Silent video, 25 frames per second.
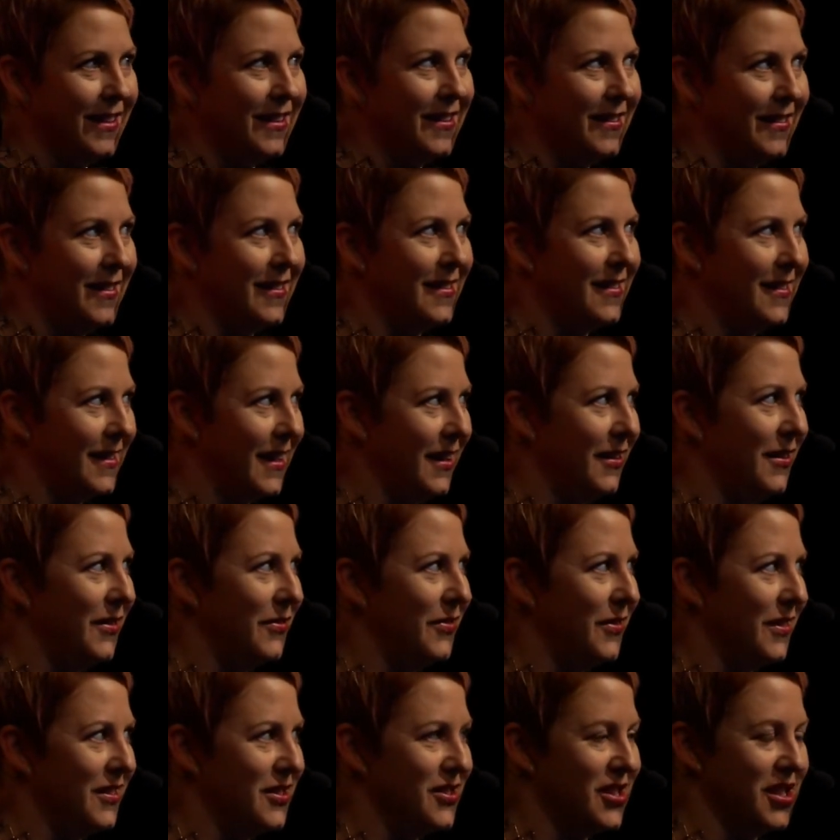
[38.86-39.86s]
It's a scary
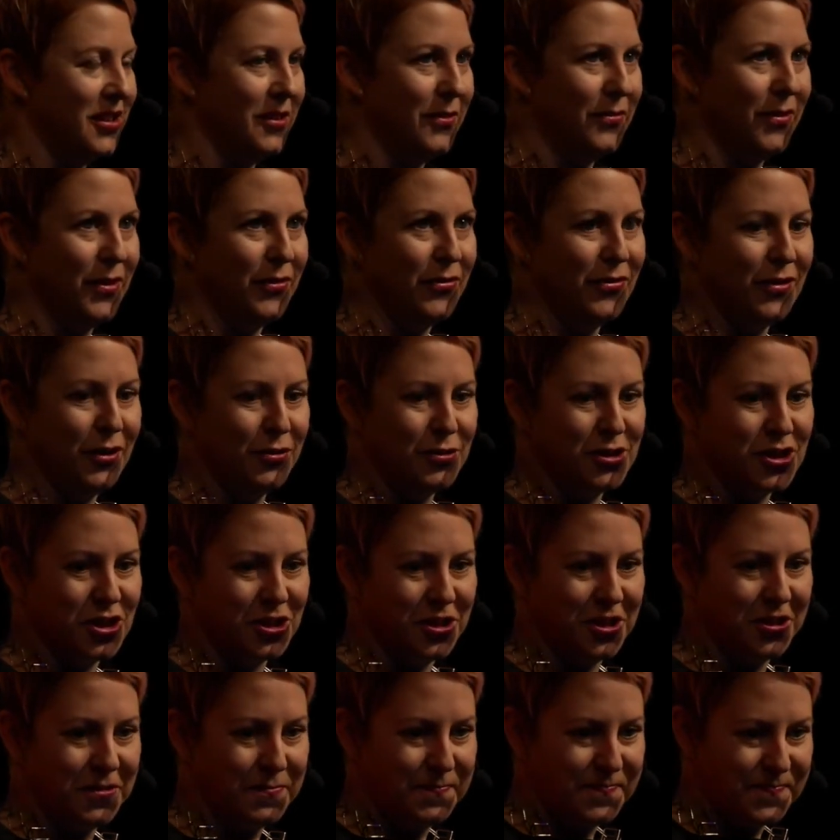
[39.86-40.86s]
vision of the
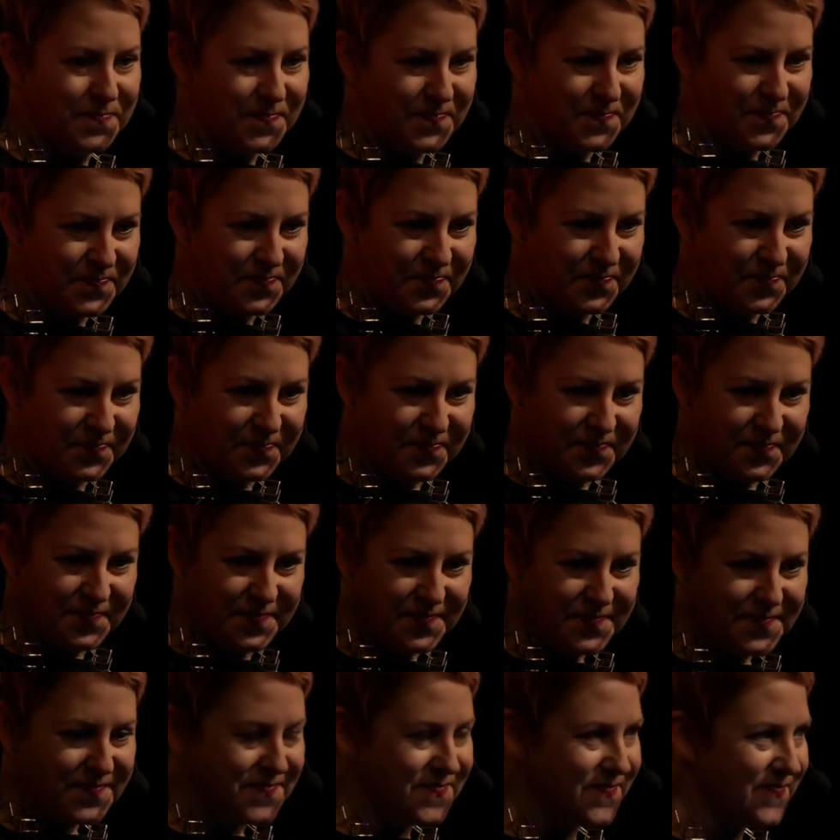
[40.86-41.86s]
future.
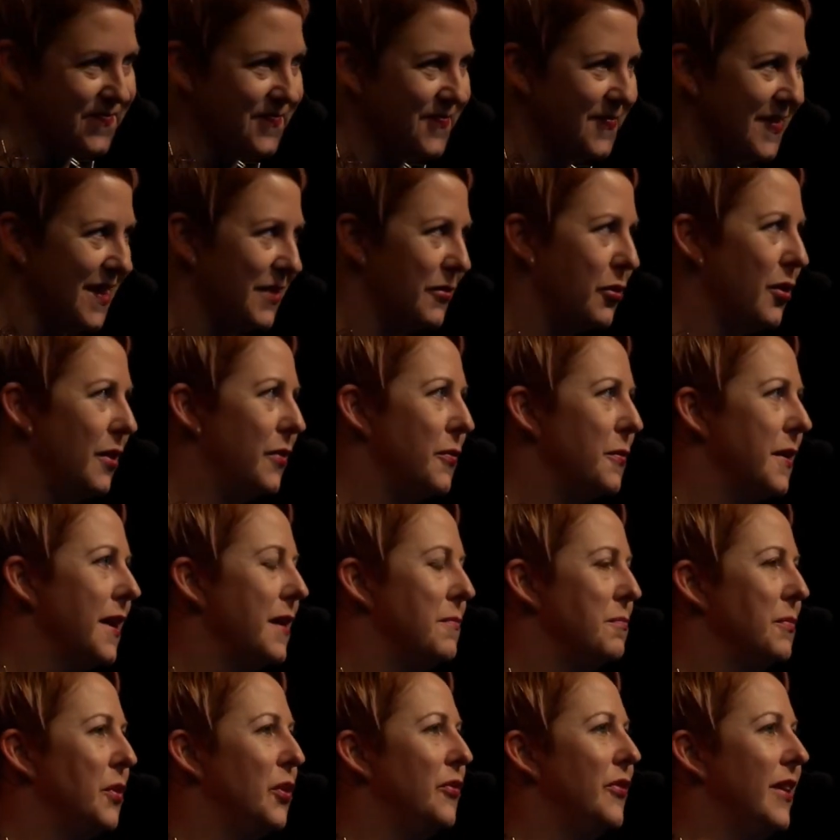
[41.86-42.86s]
Of course, we
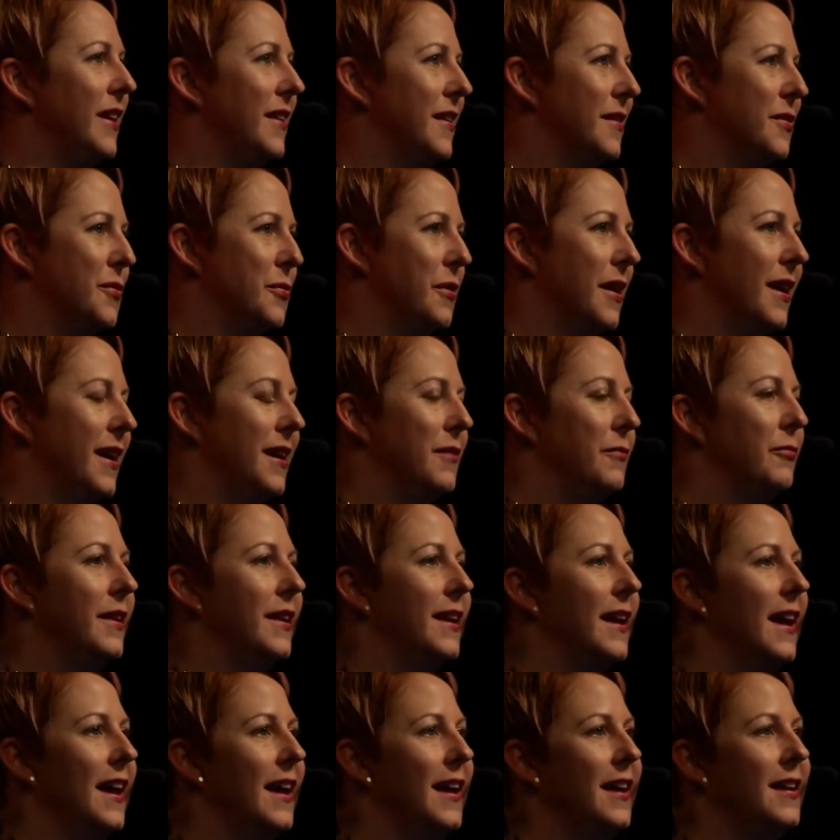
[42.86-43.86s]
get movies, right? We
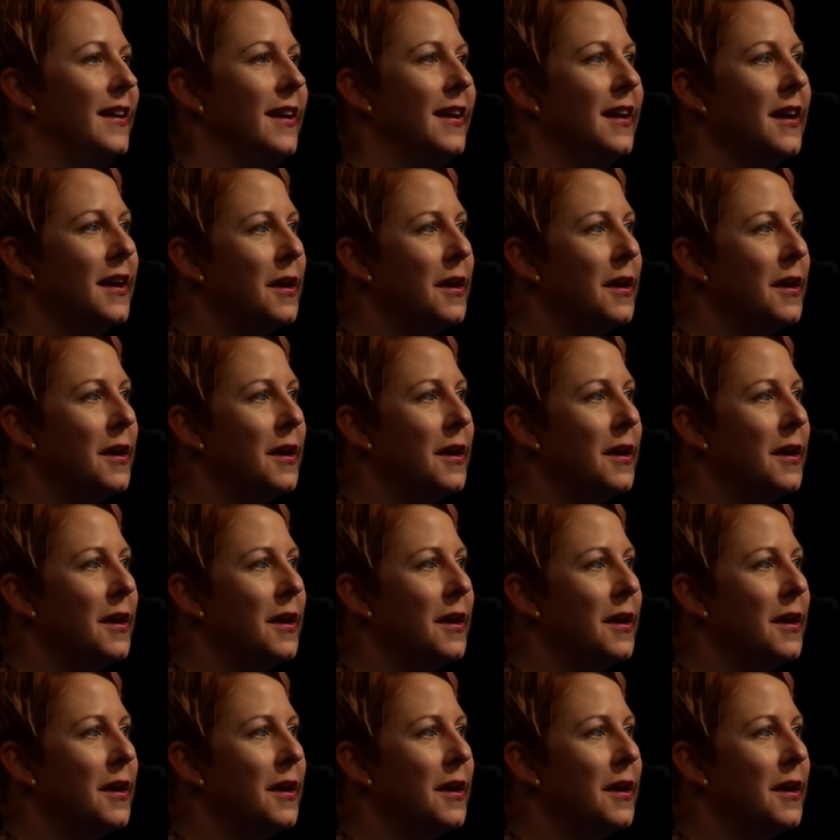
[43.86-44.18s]
get